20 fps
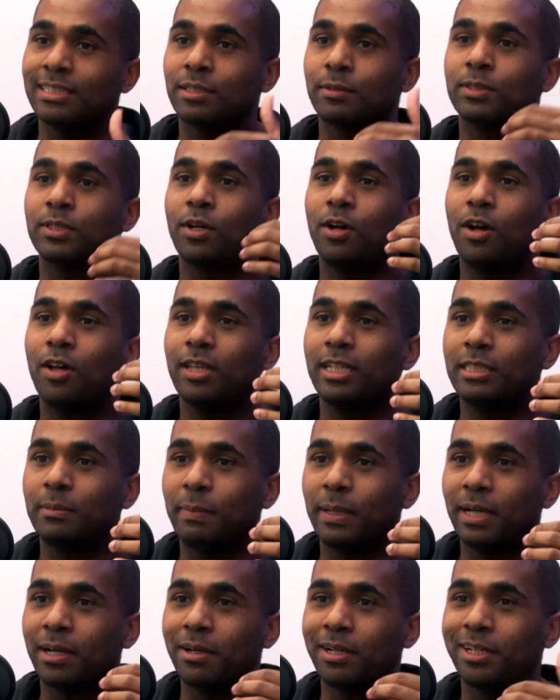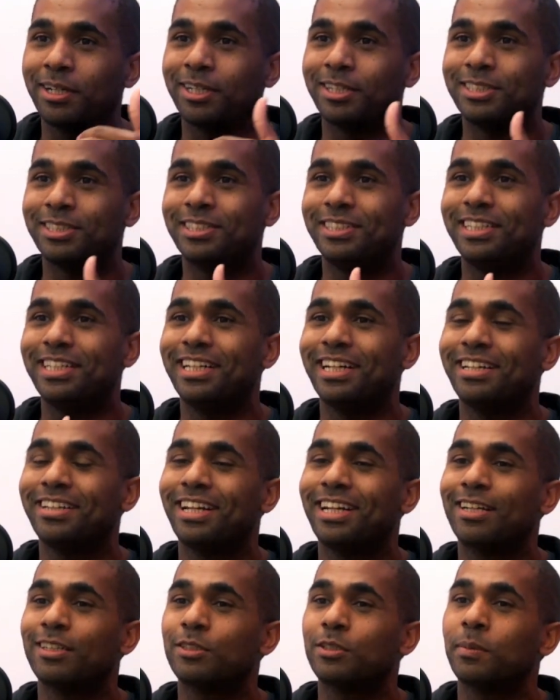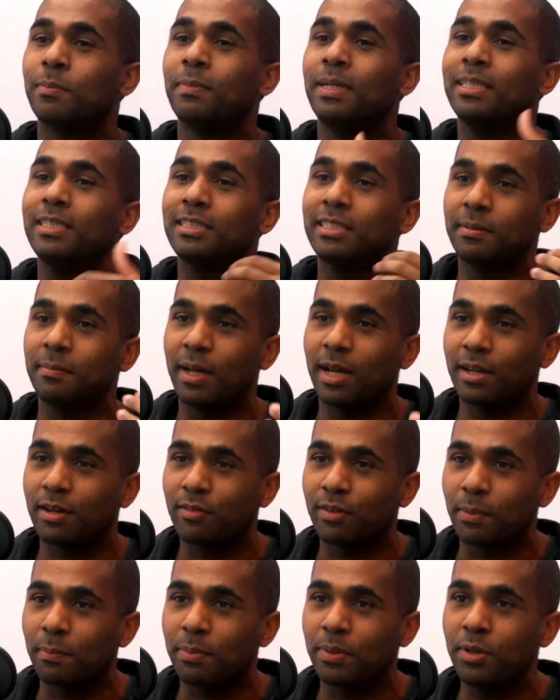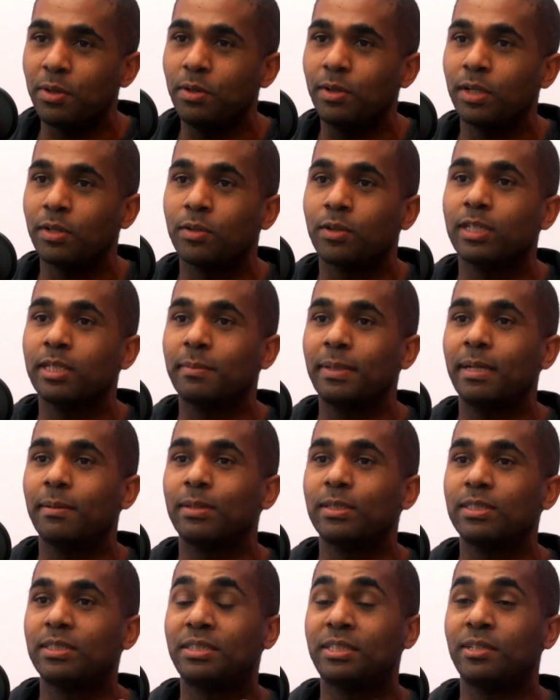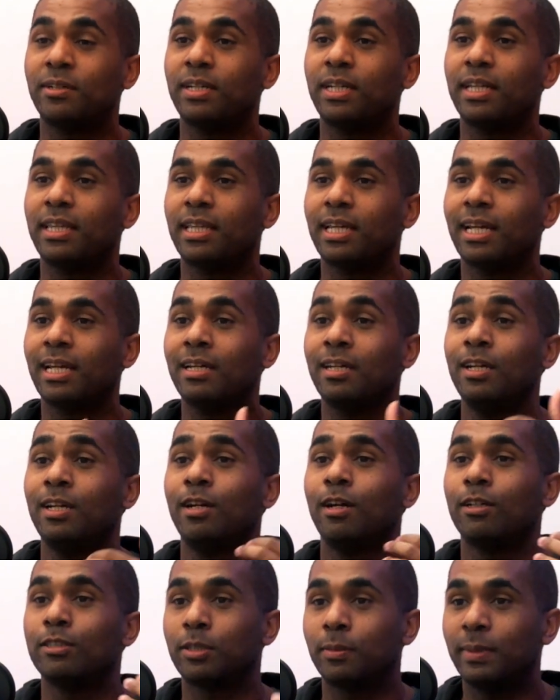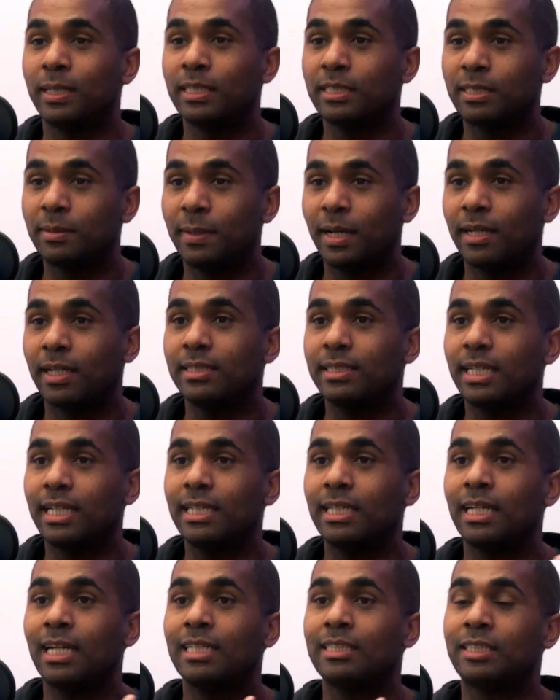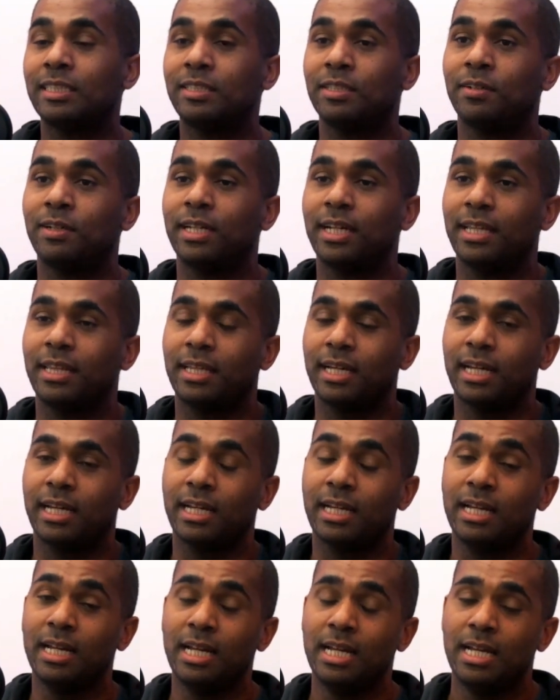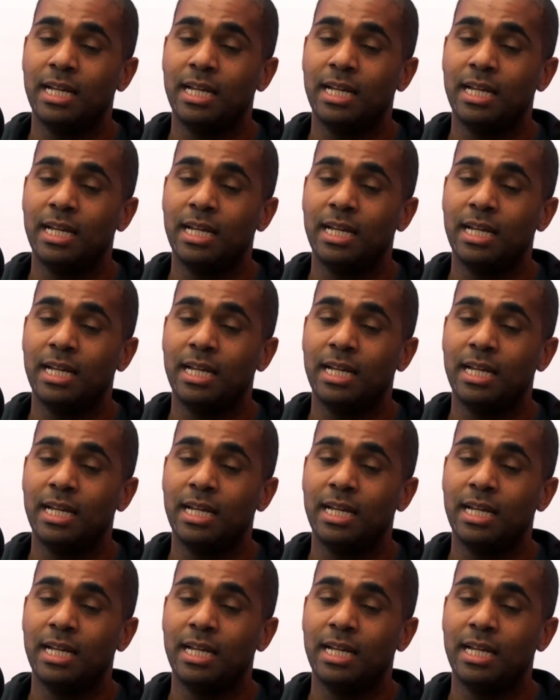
There was all these barriers. You needed like a tremendous amount of compute in order to be able to do anything, a tremendous amount of data to do anything.